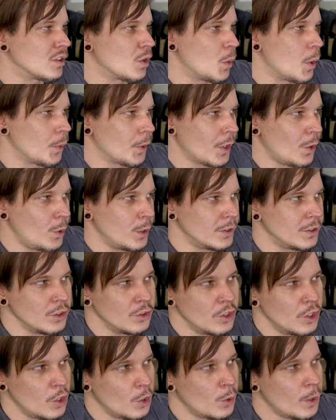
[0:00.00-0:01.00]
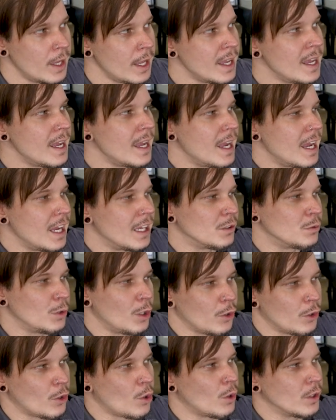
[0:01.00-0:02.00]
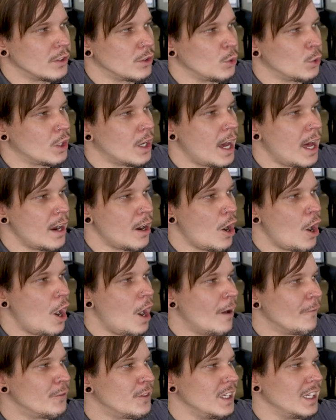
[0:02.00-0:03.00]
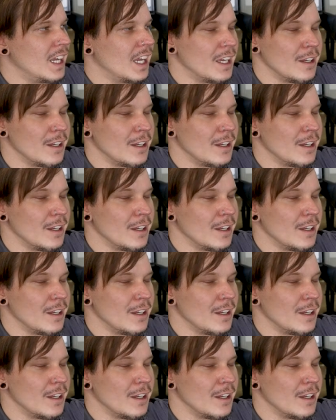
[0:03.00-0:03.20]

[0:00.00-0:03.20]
So what we're going to do is we are going to cut off the